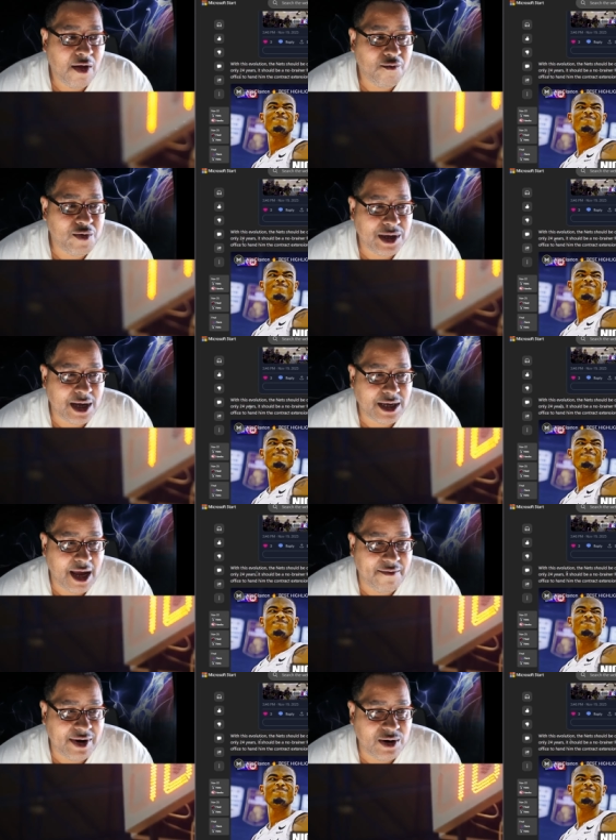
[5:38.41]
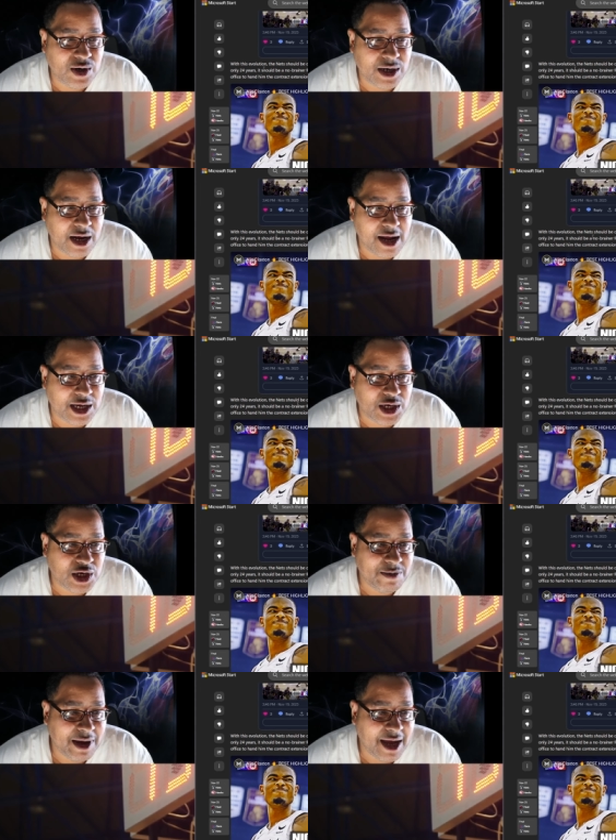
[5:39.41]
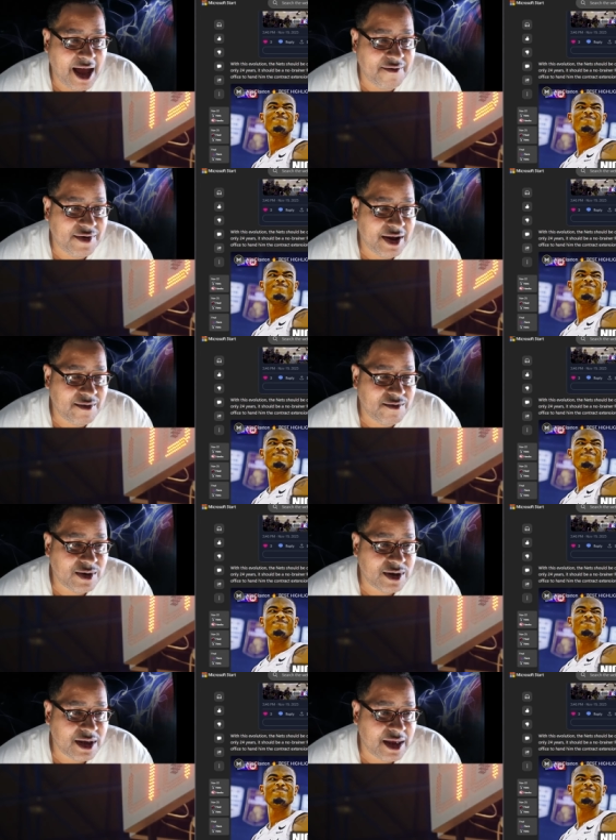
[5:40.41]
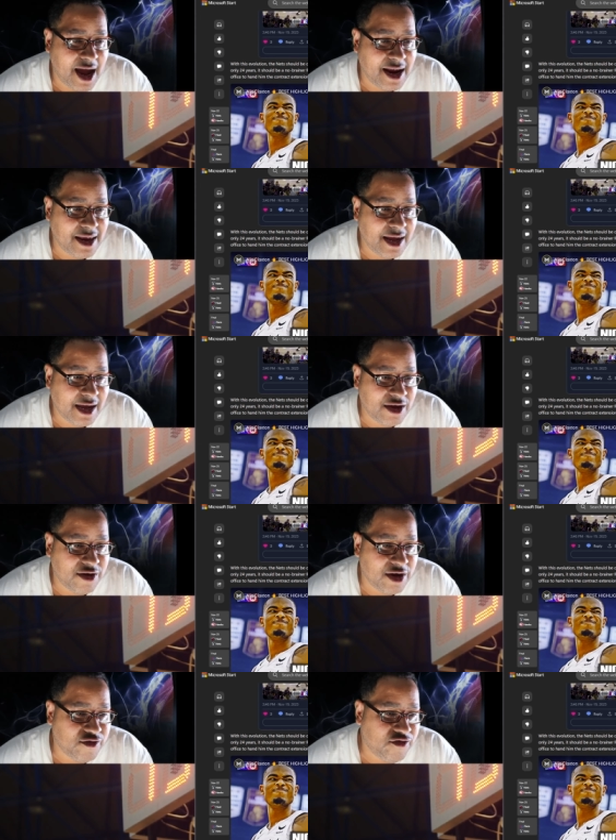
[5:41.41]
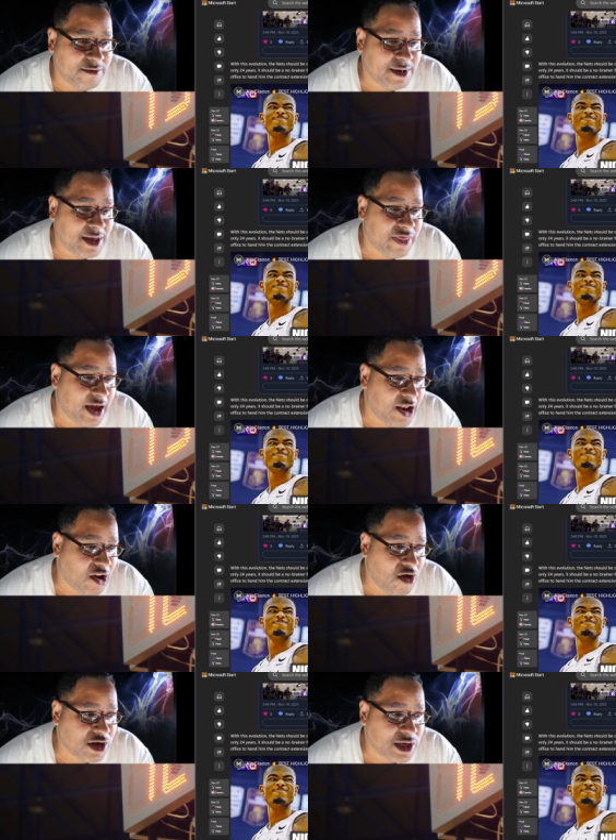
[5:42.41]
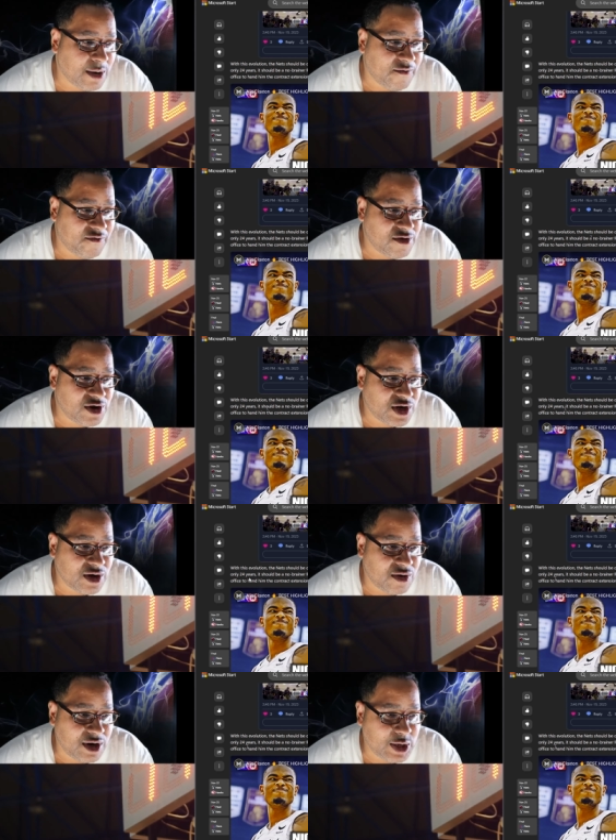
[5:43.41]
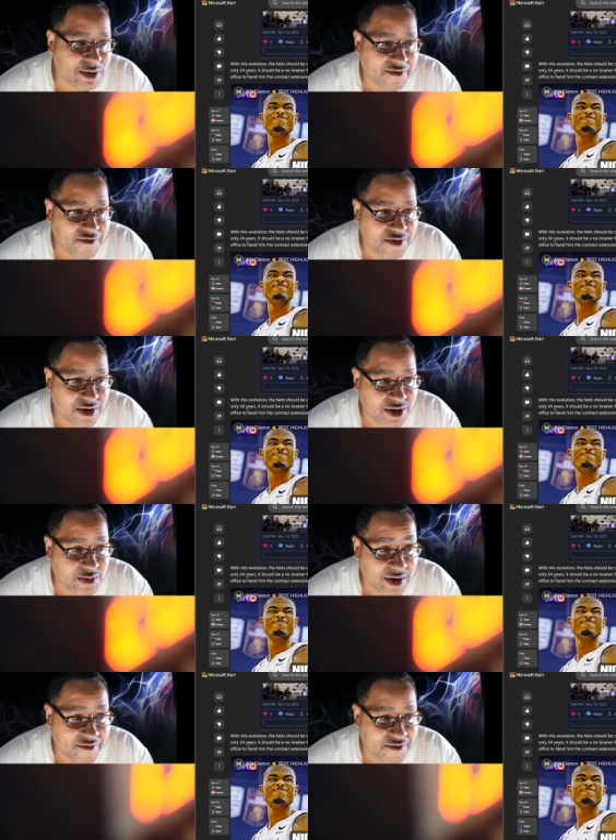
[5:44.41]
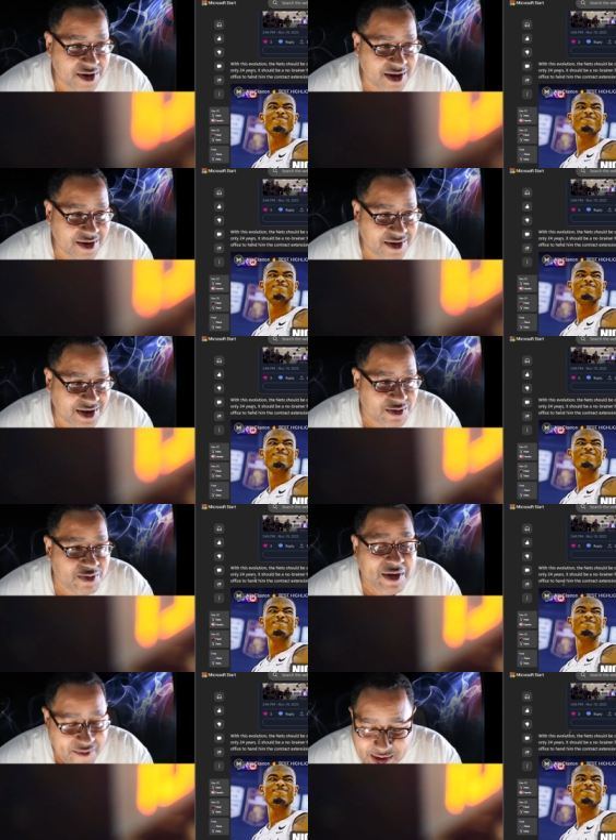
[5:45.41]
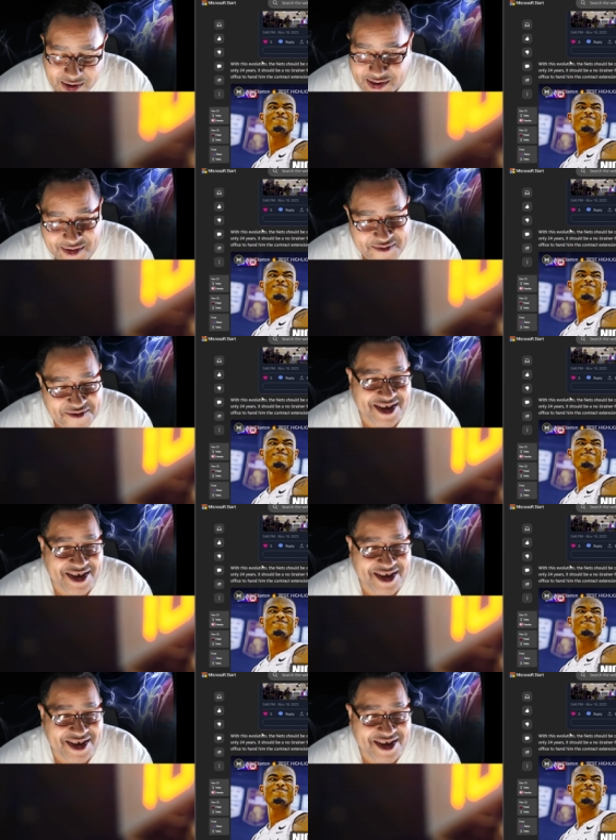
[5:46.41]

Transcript: With this evolution, the Nets should be confident that Nic can contribute their long term future. Only 24, 24 year, 20, I'm sorry, 24